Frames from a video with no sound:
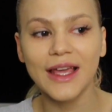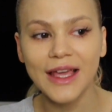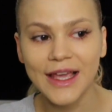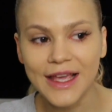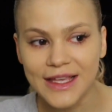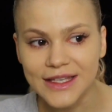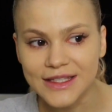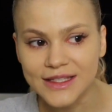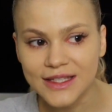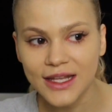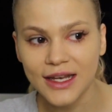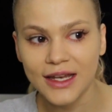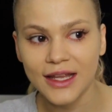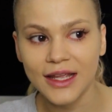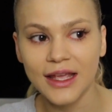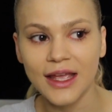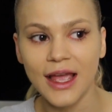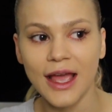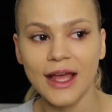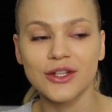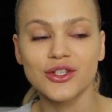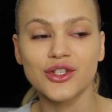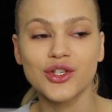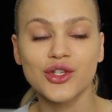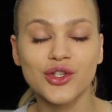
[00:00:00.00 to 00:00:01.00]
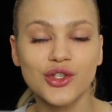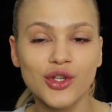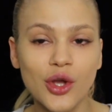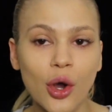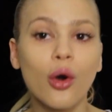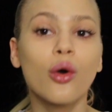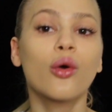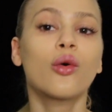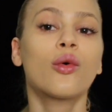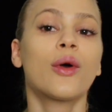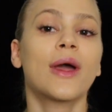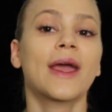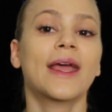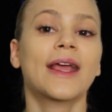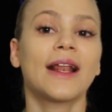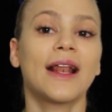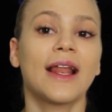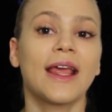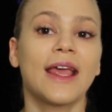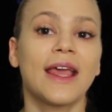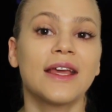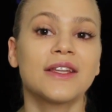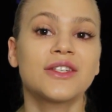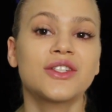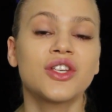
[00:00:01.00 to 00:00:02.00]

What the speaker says: easily and so quickly.